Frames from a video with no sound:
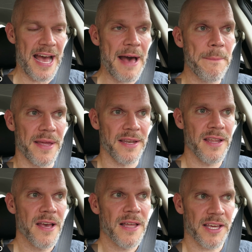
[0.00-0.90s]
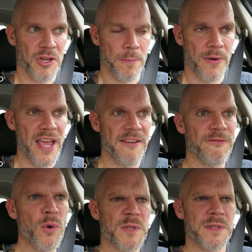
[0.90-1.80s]
happen, like you're praying
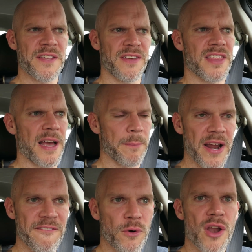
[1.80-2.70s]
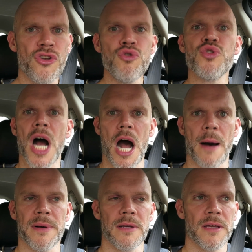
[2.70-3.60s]
for a specific thing, I'm praying for a new
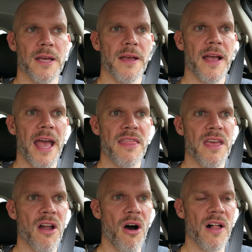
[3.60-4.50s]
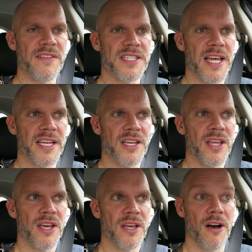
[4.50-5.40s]
job. And then all of a
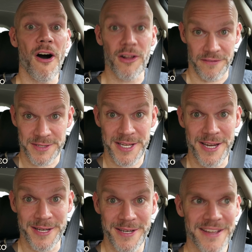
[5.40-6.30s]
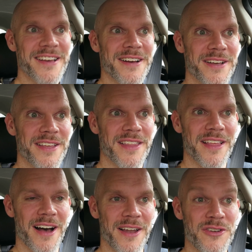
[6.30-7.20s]
sudden, all of a sudden,
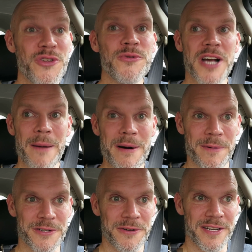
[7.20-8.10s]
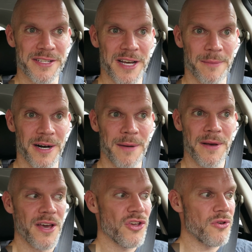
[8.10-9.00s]
new job opportunities come up.
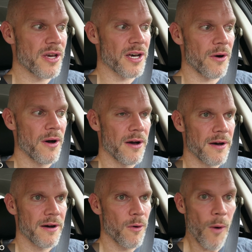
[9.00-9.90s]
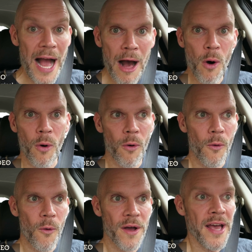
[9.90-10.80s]
You can go, wow,
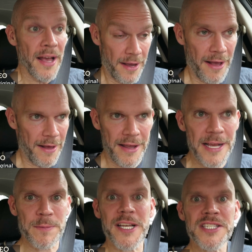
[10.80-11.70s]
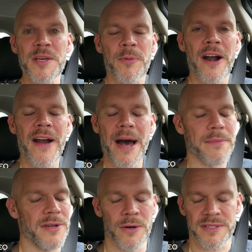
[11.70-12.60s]
is because of the prayer
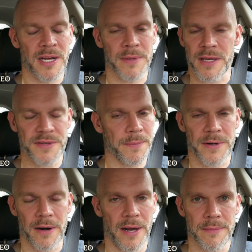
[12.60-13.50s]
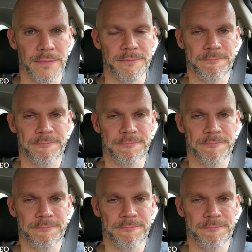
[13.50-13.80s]
app. No, it's not because of the prayer app.